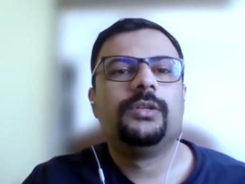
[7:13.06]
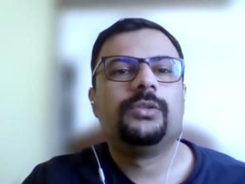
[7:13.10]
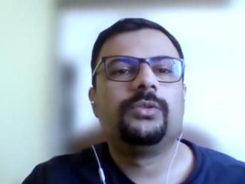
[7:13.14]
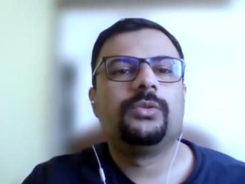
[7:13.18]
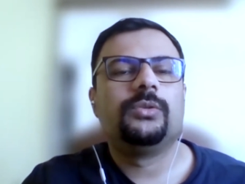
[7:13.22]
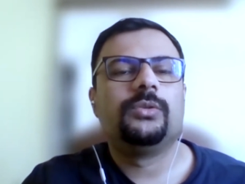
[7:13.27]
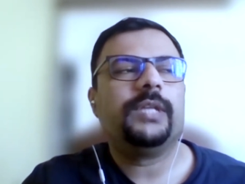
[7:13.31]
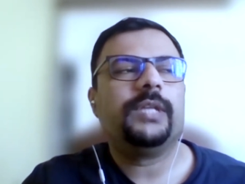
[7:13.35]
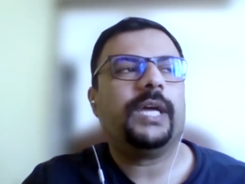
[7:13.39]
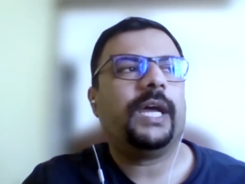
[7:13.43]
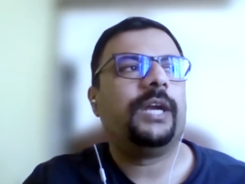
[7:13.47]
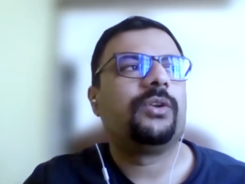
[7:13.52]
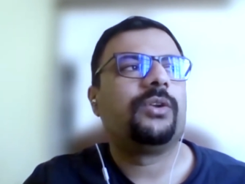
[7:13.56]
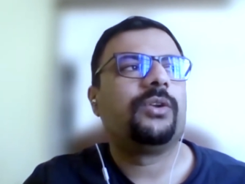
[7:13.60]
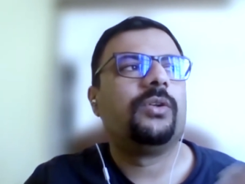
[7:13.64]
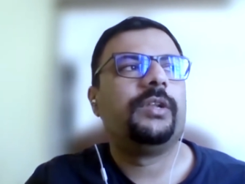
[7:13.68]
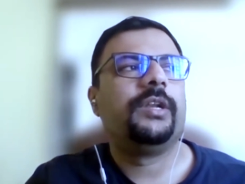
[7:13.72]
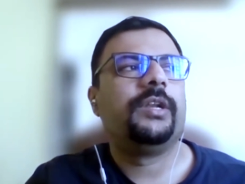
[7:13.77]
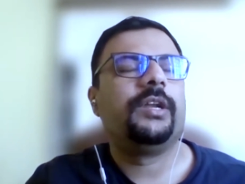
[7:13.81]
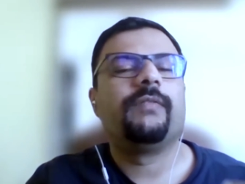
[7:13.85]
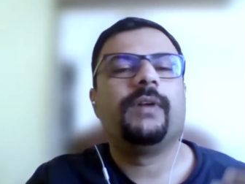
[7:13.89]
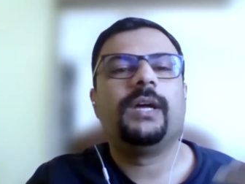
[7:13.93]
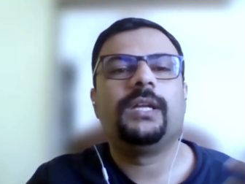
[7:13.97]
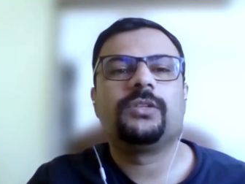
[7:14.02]
So that all
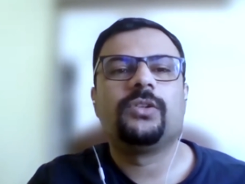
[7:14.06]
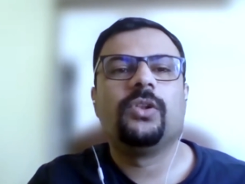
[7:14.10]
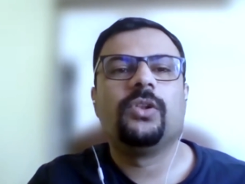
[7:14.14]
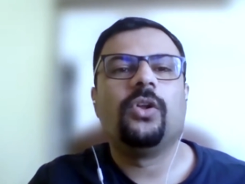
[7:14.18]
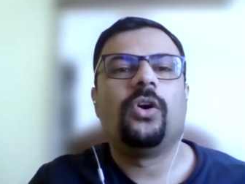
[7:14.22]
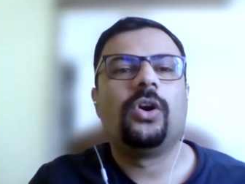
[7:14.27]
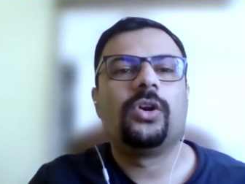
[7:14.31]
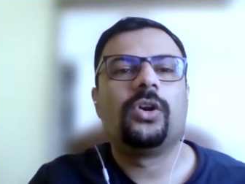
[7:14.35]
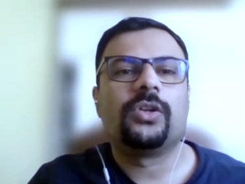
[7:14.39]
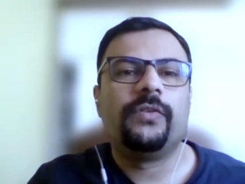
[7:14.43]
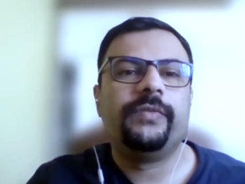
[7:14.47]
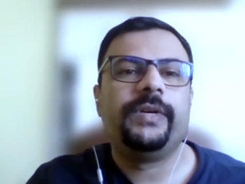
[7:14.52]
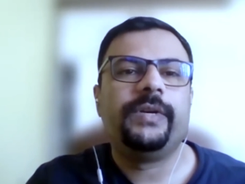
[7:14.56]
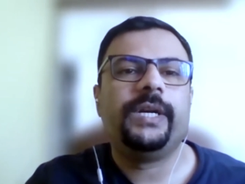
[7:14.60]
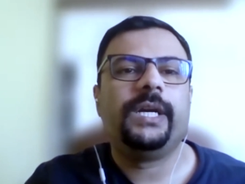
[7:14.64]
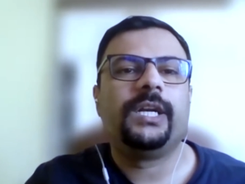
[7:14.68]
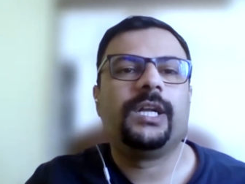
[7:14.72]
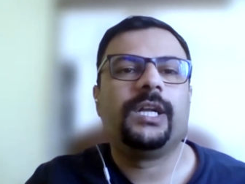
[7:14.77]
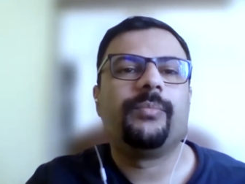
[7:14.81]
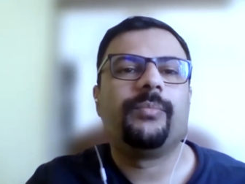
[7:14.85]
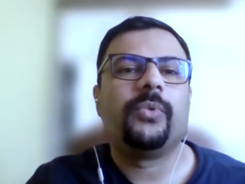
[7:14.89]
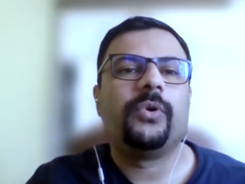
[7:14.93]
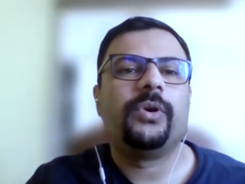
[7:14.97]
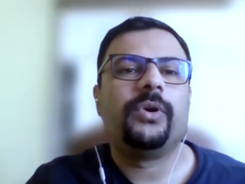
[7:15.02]
requires a lot of
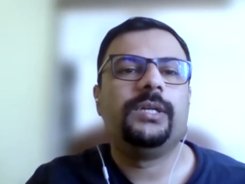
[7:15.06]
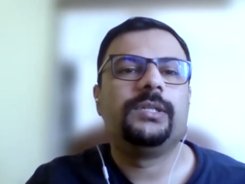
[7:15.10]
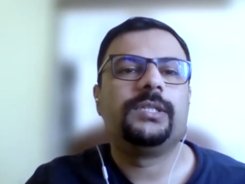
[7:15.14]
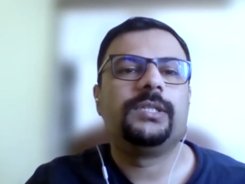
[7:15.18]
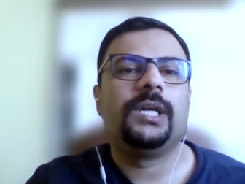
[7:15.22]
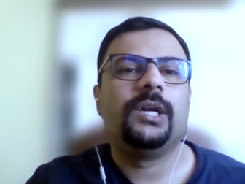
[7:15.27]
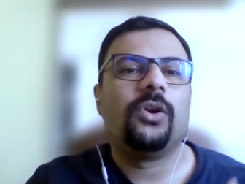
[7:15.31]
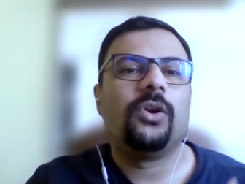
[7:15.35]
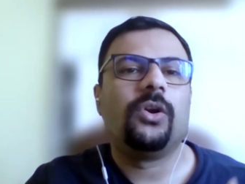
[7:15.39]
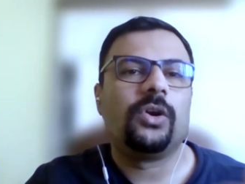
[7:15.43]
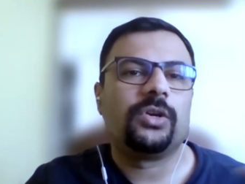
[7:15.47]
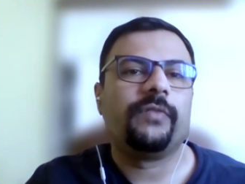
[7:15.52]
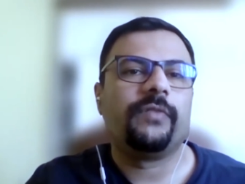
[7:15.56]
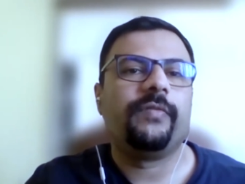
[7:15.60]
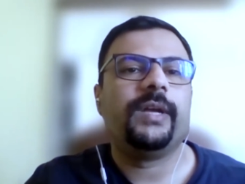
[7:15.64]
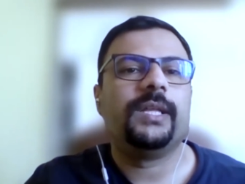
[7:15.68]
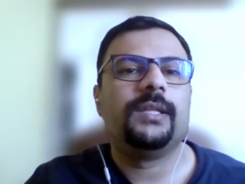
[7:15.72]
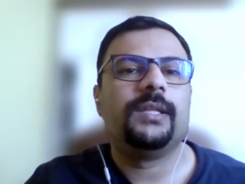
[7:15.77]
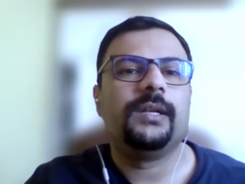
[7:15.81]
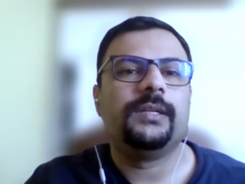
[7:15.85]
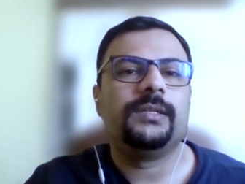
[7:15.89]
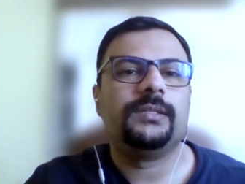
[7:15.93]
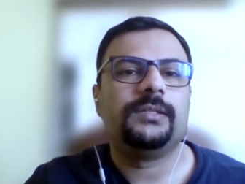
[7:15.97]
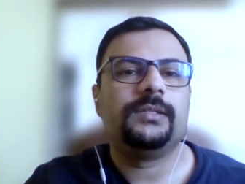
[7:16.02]
data points and lot of
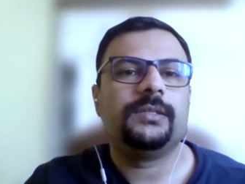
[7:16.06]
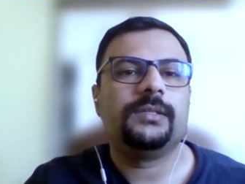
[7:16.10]
analysis.